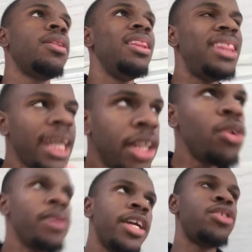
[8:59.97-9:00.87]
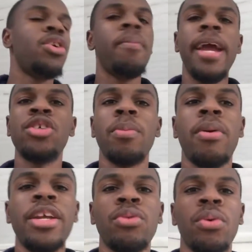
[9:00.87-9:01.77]
Then you get to your major
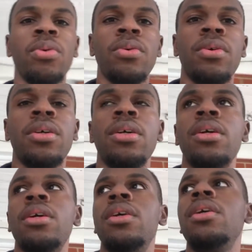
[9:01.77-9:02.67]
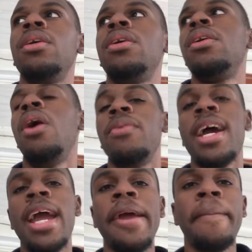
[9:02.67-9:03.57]
breakthrough.
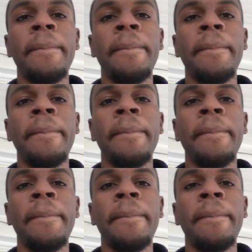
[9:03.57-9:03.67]
Okay?